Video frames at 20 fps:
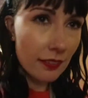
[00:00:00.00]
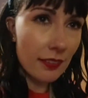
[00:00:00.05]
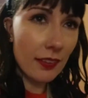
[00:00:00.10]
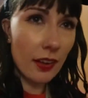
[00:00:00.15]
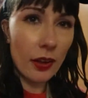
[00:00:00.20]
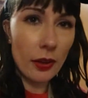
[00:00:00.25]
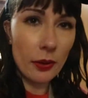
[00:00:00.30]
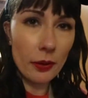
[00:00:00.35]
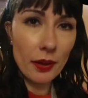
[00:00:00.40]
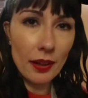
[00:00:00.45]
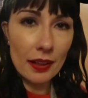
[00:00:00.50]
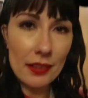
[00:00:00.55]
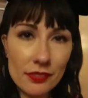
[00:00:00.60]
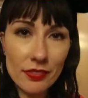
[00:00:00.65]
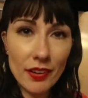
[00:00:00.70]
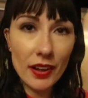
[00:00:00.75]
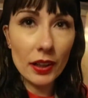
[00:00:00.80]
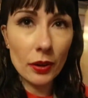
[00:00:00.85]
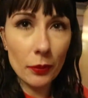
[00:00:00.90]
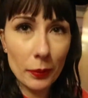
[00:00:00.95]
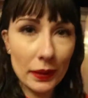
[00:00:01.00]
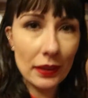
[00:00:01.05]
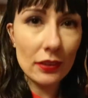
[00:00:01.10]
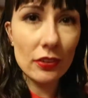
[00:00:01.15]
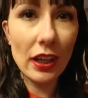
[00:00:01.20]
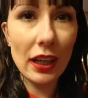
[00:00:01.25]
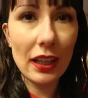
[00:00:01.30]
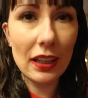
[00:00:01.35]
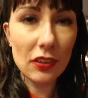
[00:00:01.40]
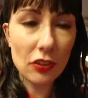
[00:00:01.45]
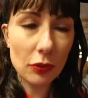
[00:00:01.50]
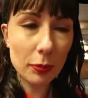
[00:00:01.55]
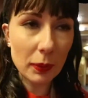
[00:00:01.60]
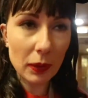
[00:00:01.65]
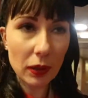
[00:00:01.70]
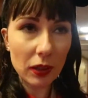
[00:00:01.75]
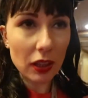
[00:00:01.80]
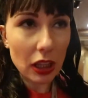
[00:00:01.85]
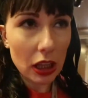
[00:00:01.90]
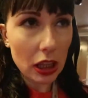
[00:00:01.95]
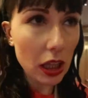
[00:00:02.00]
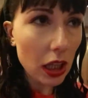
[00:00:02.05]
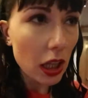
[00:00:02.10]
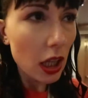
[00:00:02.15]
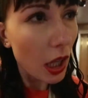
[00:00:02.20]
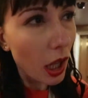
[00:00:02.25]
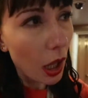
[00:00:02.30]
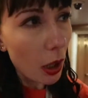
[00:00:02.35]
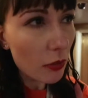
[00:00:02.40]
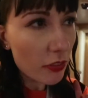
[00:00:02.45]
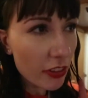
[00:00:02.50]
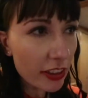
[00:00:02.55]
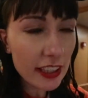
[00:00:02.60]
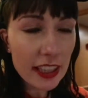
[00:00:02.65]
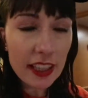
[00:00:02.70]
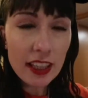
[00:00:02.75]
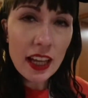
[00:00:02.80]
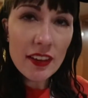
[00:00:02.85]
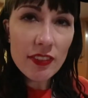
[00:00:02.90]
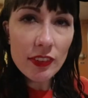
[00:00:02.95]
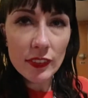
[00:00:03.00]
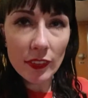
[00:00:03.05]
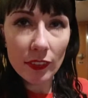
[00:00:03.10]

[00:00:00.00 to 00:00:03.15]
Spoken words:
So I had a very quick change because running ever